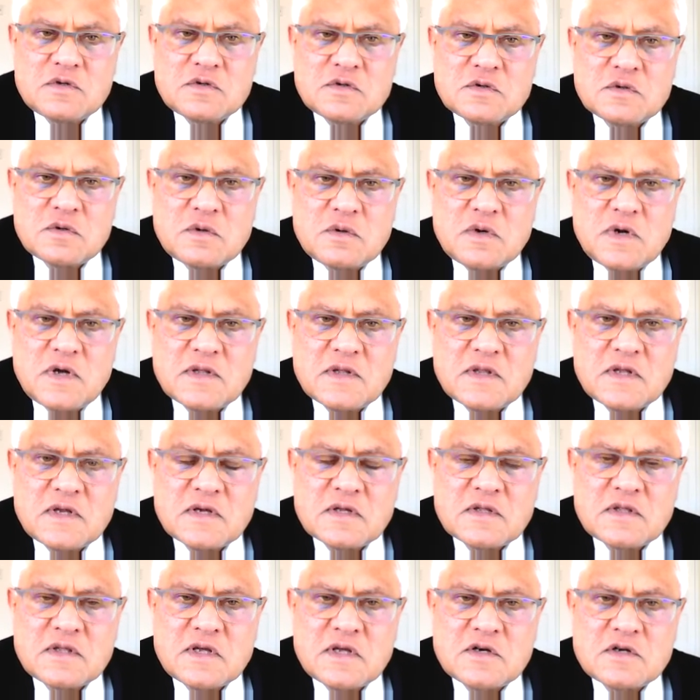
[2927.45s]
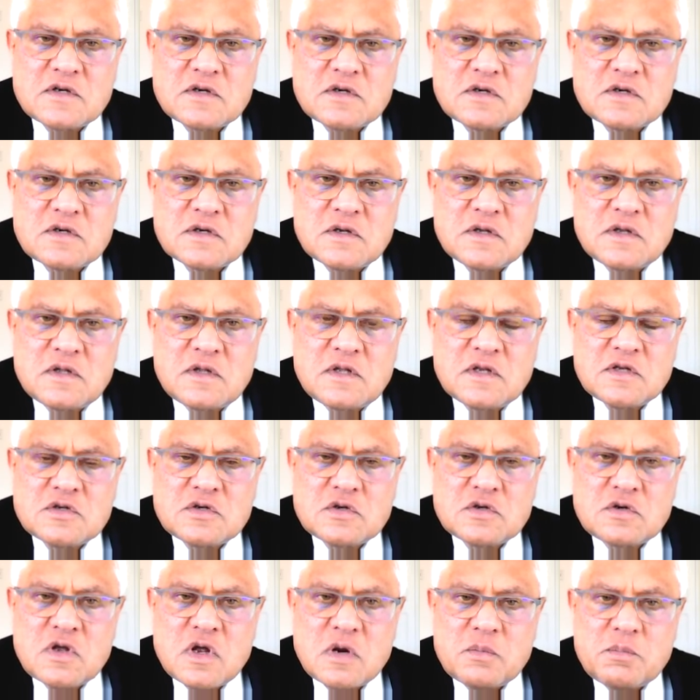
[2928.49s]
So I think that this
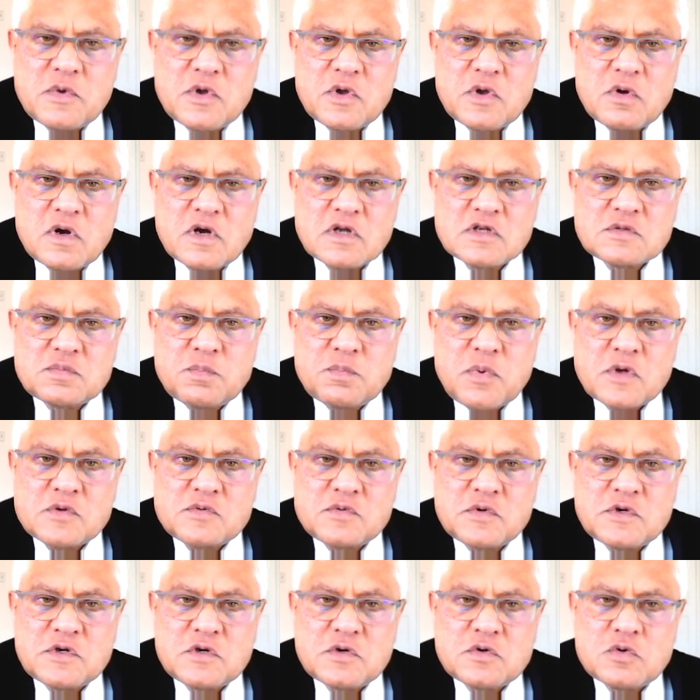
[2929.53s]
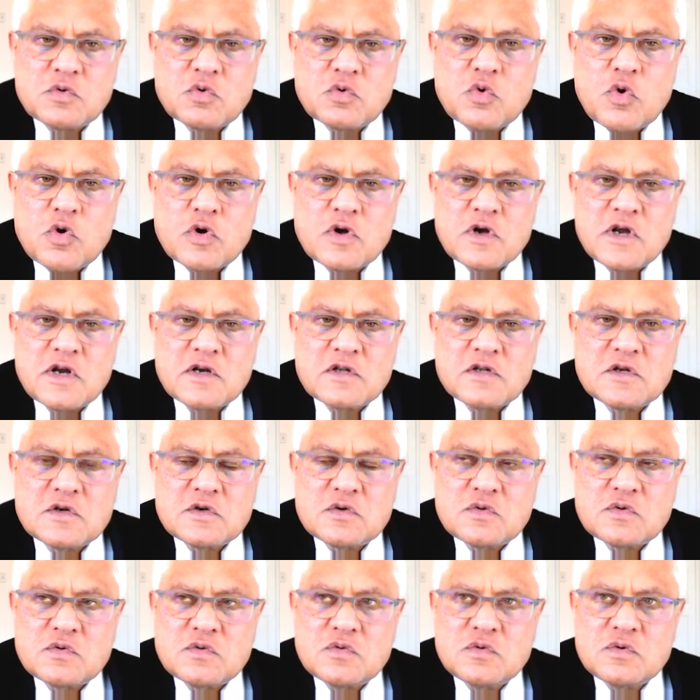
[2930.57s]
should not be your responsibility to coordinate the
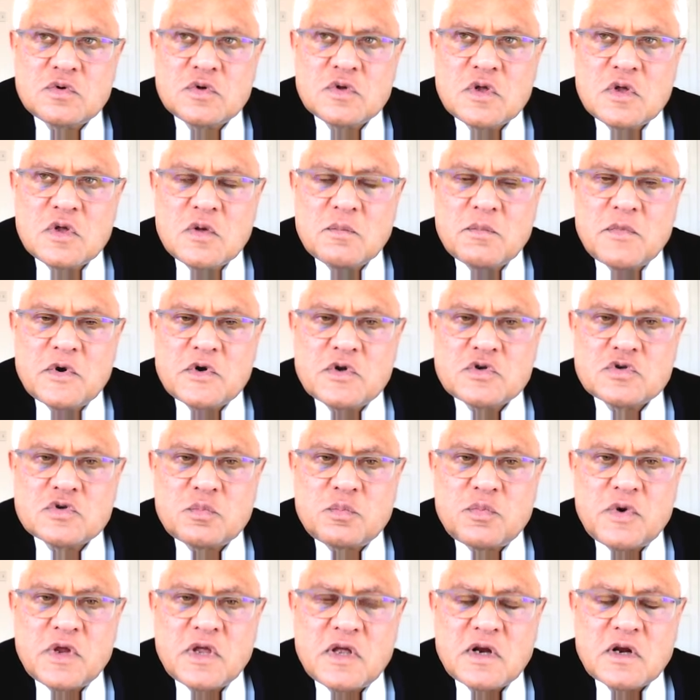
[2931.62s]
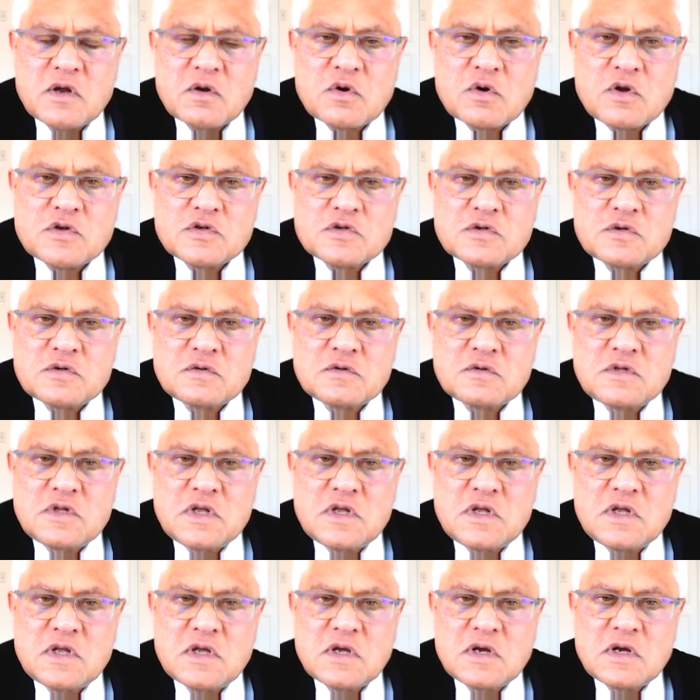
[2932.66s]
two, but you should bring it across to
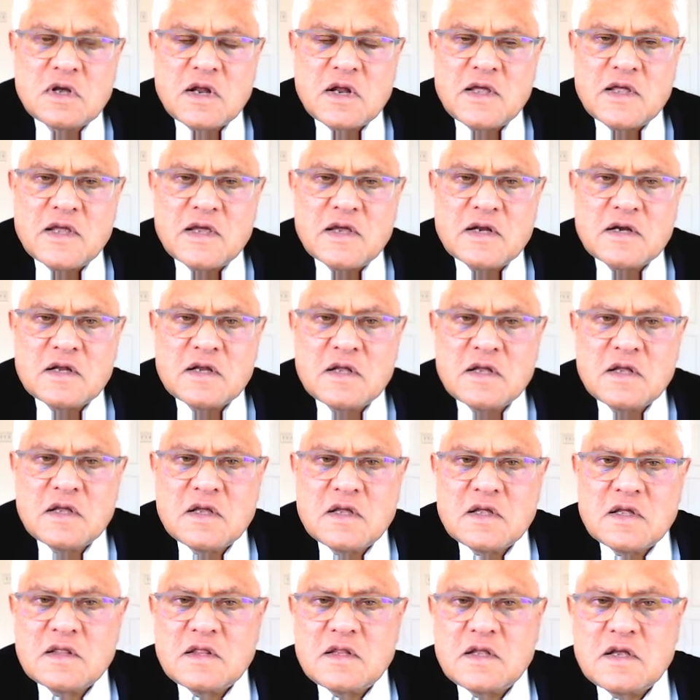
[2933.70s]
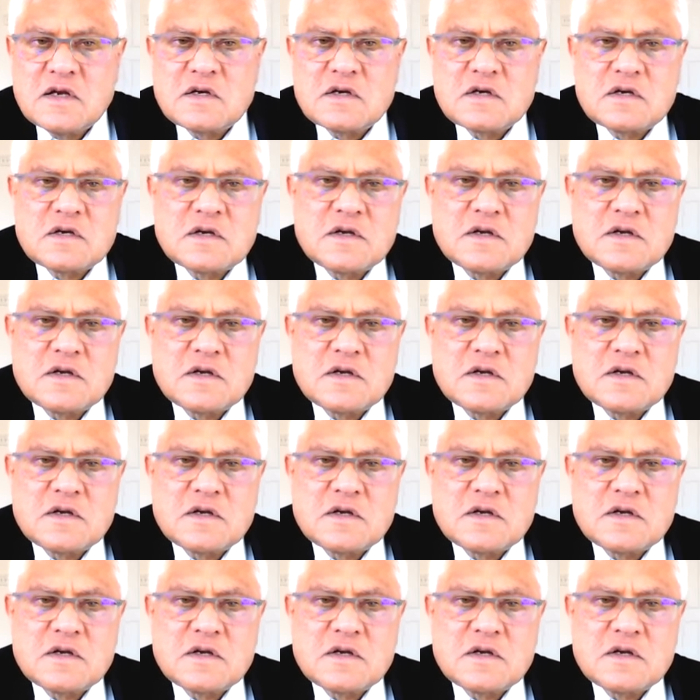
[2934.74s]
the client that